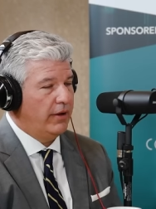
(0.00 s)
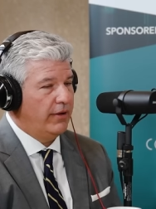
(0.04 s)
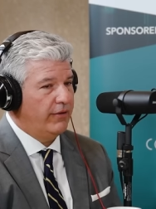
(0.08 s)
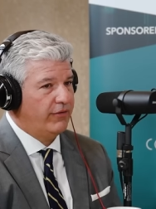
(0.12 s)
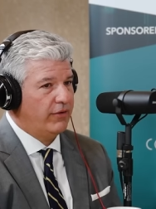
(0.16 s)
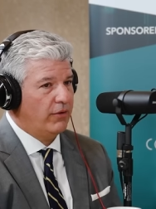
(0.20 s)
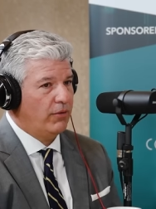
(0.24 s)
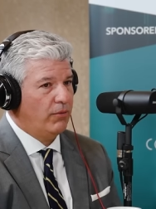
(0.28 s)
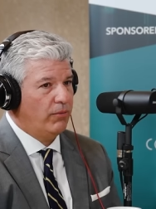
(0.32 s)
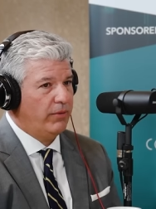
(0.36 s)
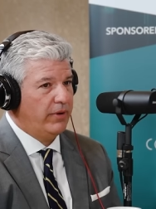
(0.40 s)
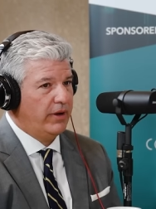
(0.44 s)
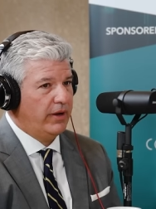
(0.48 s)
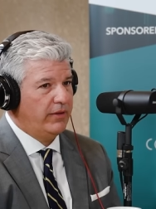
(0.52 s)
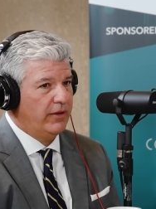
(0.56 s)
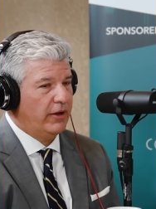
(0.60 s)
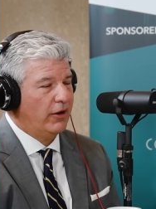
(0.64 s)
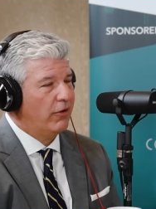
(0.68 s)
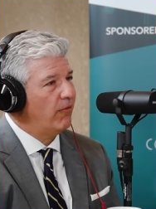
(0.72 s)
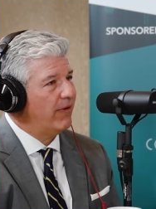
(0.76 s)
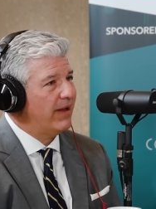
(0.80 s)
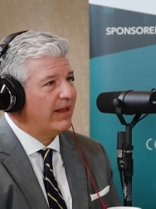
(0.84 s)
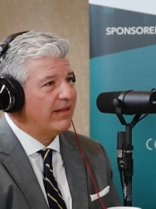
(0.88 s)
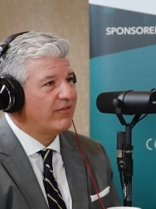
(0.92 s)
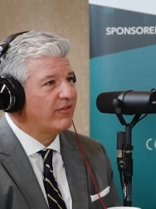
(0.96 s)
So in the
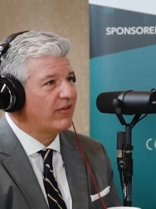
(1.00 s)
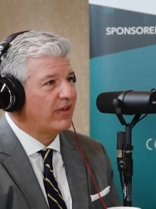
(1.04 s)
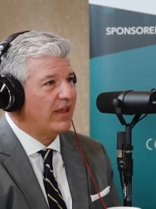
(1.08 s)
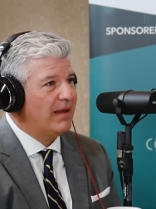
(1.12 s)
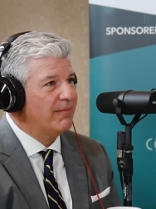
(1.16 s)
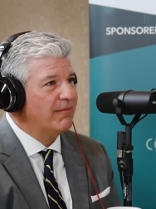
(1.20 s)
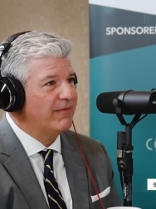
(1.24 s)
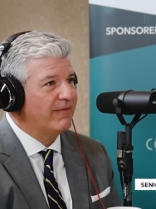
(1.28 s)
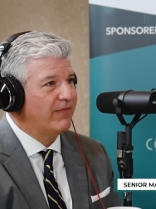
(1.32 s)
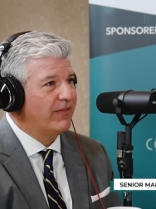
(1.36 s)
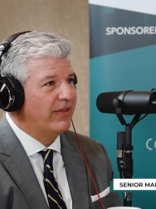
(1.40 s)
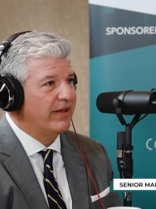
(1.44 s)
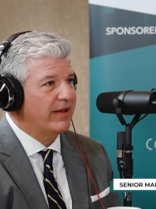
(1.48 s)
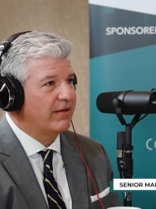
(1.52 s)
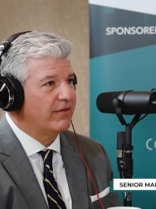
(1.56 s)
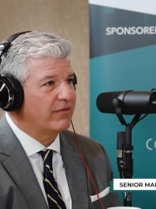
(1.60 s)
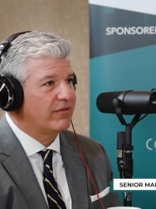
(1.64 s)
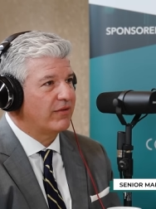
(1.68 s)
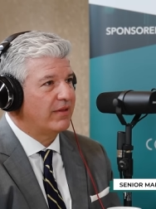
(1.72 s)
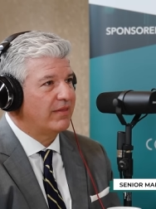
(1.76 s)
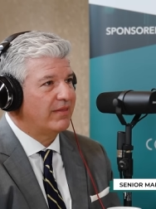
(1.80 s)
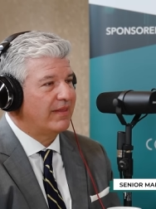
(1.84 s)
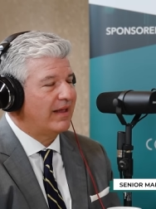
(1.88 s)
grand scheme of things,